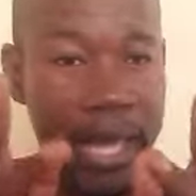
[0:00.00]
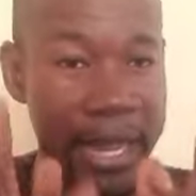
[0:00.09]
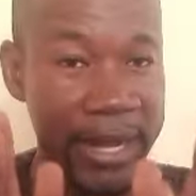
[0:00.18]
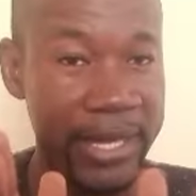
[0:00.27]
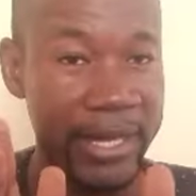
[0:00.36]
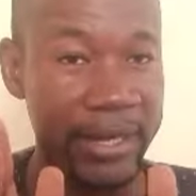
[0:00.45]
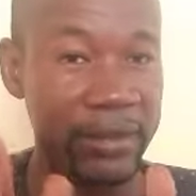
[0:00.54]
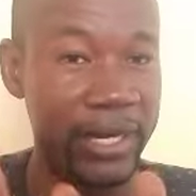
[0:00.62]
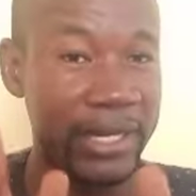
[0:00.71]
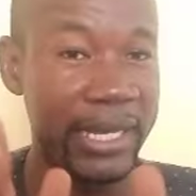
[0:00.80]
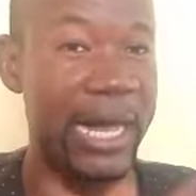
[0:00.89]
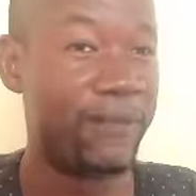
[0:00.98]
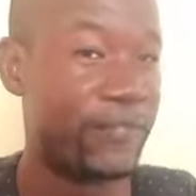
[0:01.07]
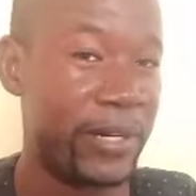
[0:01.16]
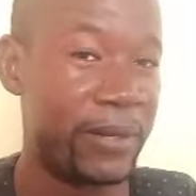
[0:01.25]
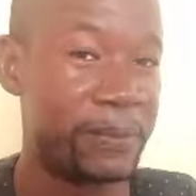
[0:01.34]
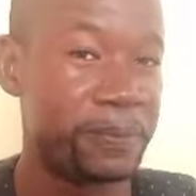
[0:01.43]
Any regular
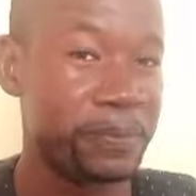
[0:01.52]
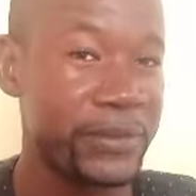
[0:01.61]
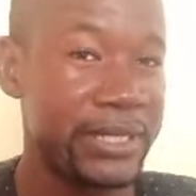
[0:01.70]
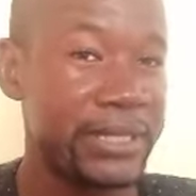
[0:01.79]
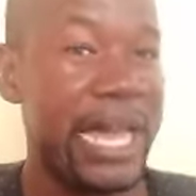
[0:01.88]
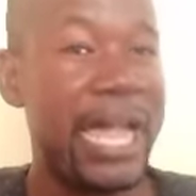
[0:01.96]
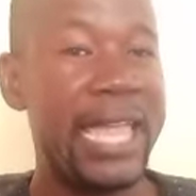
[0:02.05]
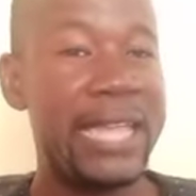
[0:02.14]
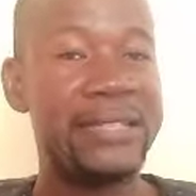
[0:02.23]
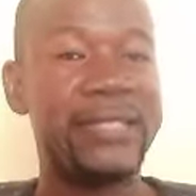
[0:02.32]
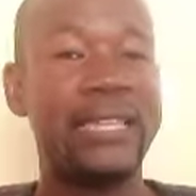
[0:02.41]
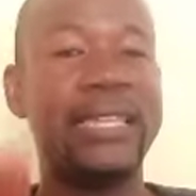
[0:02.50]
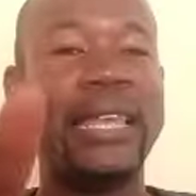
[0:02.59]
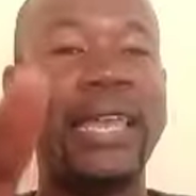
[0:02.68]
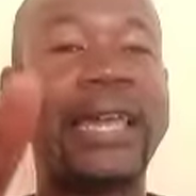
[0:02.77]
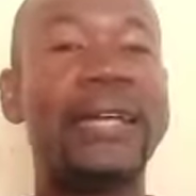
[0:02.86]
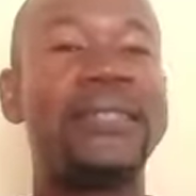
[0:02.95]
verb that ends in
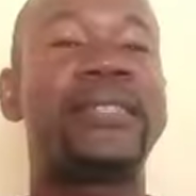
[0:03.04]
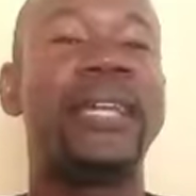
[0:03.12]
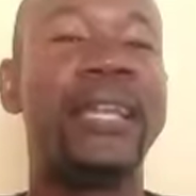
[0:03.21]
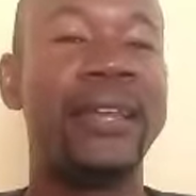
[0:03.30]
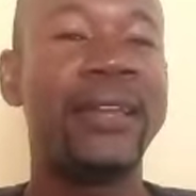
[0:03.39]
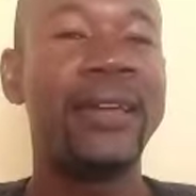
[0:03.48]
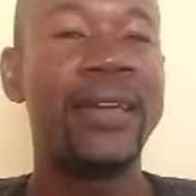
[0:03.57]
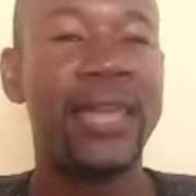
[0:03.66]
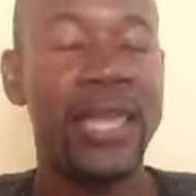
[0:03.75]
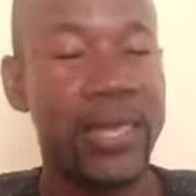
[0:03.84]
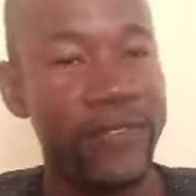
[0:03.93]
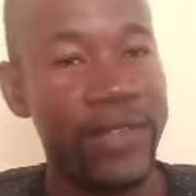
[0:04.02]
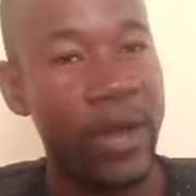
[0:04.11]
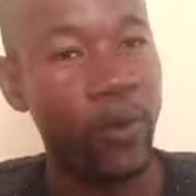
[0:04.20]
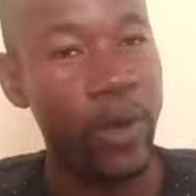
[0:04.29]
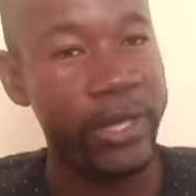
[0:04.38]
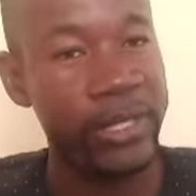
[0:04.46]
a consonant, if you
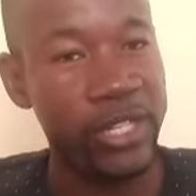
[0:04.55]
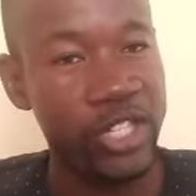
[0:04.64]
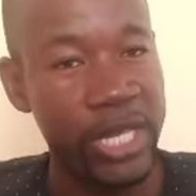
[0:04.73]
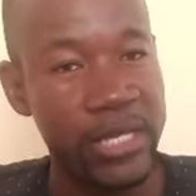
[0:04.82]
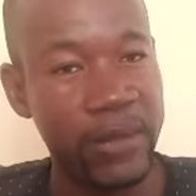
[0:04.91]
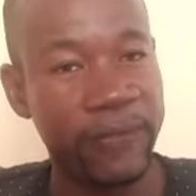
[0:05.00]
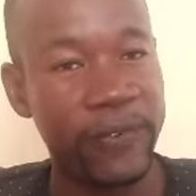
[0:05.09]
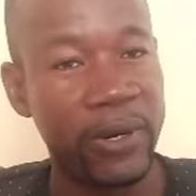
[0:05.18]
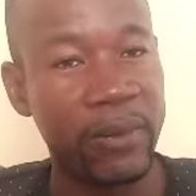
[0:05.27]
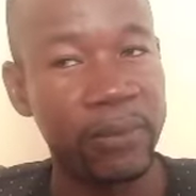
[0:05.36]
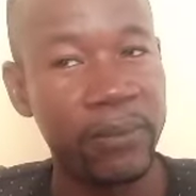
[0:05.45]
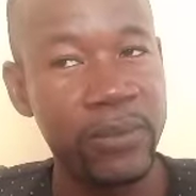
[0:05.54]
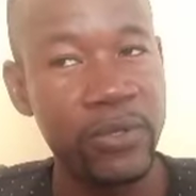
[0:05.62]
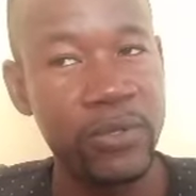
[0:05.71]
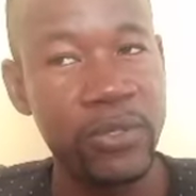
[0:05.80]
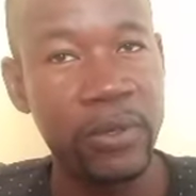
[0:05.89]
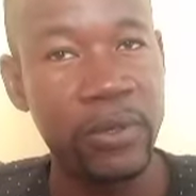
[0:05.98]
are going to change it from
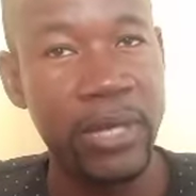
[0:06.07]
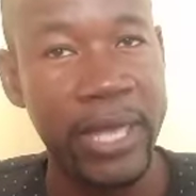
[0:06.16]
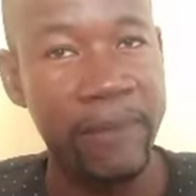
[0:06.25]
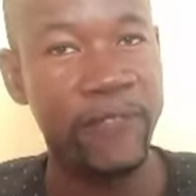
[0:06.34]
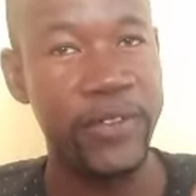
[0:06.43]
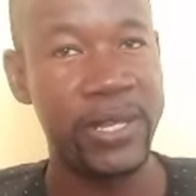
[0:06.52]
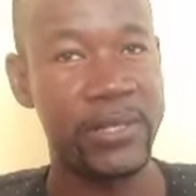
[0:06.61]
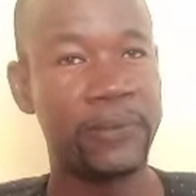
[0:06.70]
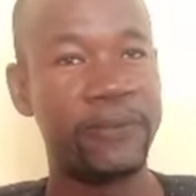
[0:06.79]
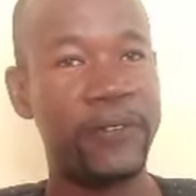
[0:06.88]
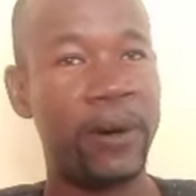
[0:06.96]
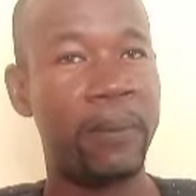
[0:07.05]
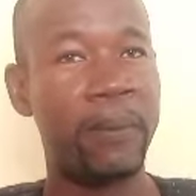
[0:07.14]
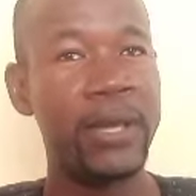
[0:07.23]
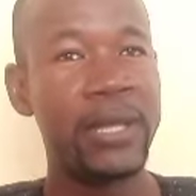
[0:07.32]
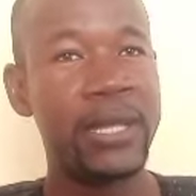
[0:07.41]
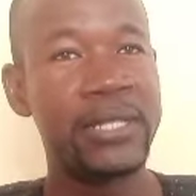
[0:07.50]
infinitive
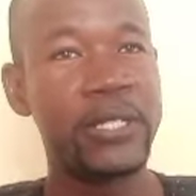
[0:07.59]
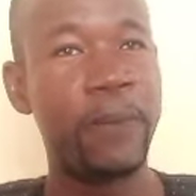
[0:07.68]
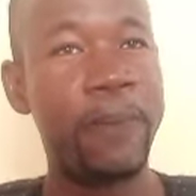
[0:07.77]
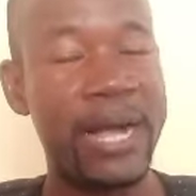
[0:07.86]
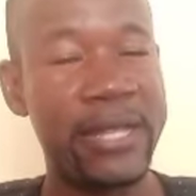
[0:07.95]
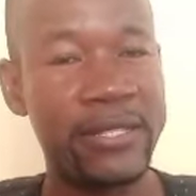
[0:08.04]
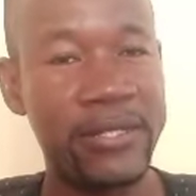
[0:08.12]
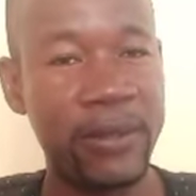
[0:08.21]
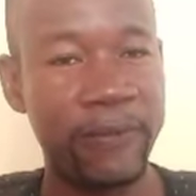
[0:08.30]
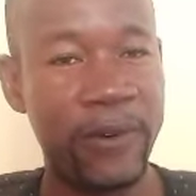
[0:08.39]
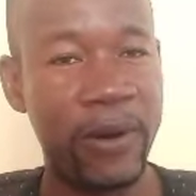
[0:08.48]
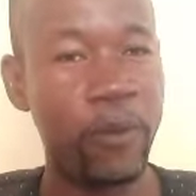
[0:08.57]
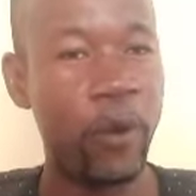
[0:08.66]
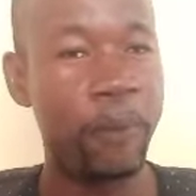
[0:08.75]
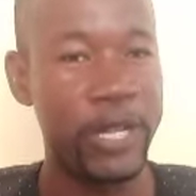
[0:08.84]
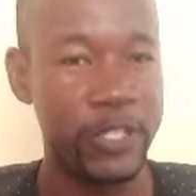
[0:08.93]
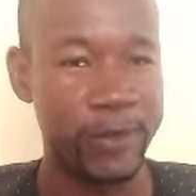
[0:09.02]
form to past form
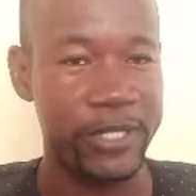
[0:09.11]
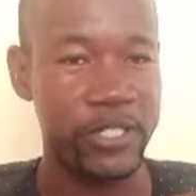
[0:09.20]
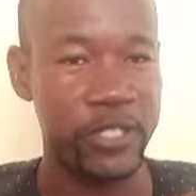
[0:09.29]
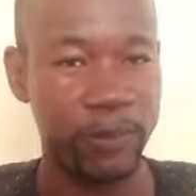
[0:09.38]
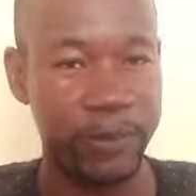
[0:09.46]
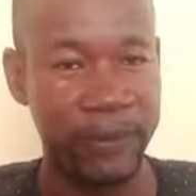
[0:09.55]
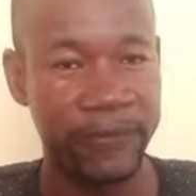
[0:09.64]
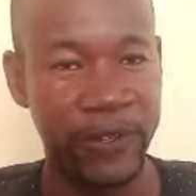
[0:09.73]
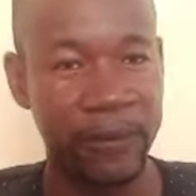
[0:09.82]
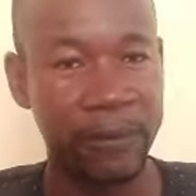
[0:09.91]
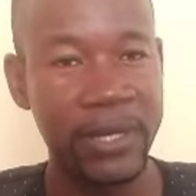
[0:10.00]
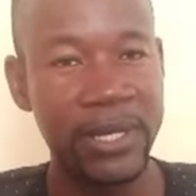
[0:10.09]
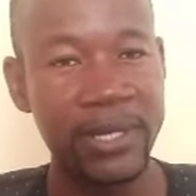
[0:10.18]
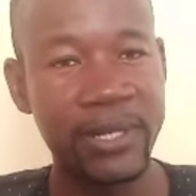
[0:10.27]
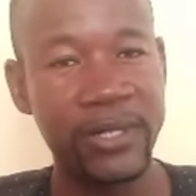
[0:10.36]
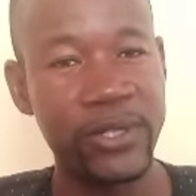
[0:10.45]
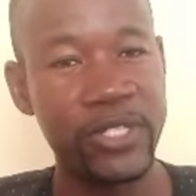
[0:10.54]
or past participle form,
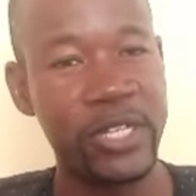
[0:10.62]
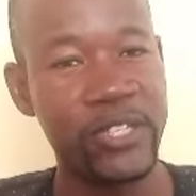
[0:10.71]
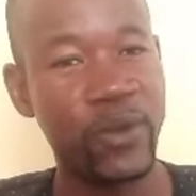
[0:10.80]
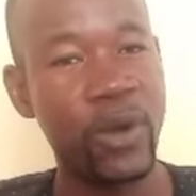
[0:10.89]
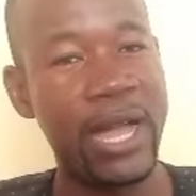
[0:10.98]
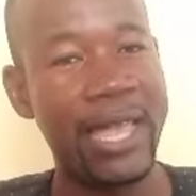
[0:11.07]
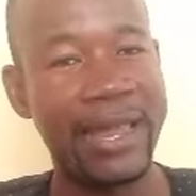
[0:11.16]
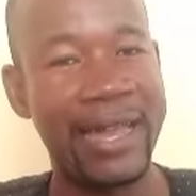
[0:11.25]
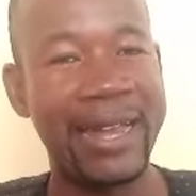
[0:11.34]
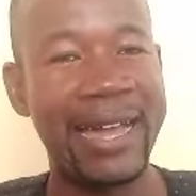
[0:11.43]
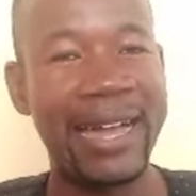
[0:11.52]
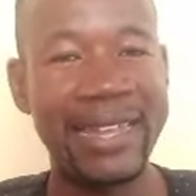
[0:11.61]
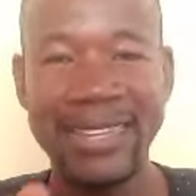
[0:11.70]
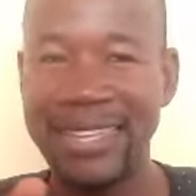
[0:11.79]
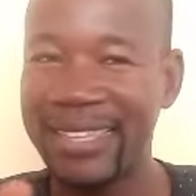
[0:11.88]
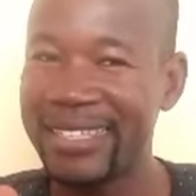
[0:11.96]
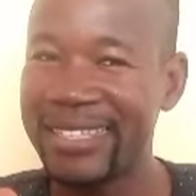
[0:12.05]
you just go ahead and add
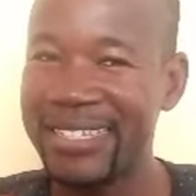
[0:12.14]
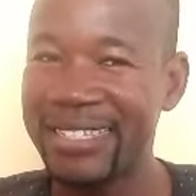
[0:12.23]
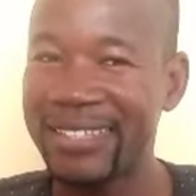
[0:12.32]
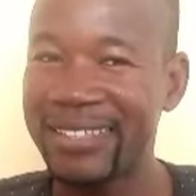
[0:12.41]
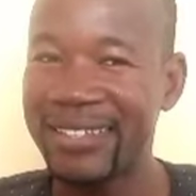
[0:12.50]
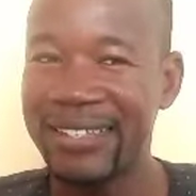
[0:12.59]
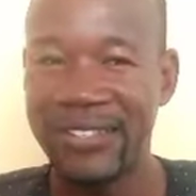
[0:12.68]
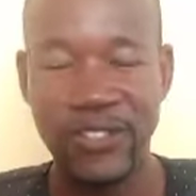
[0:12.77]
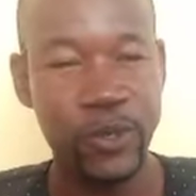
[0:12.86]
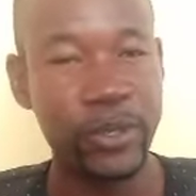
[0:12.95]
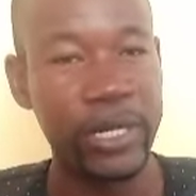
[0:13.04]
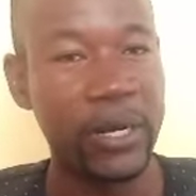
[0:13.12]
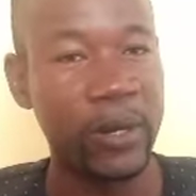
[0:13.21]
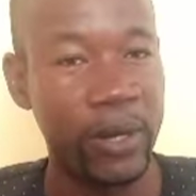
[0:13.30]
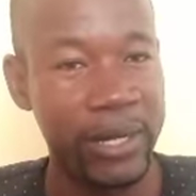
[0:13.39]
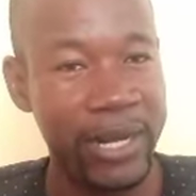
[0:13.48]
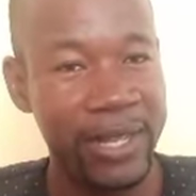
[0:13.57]
ed. So
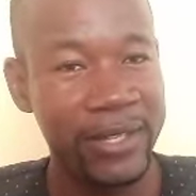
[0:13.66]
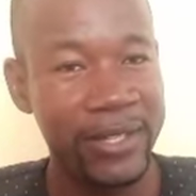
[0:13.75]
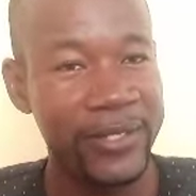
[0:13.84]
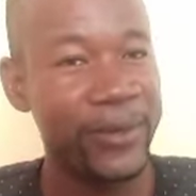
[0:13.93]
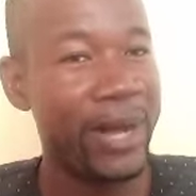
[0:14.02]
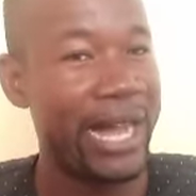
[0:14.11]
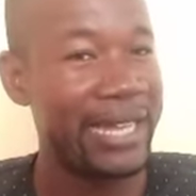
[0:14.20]
record, you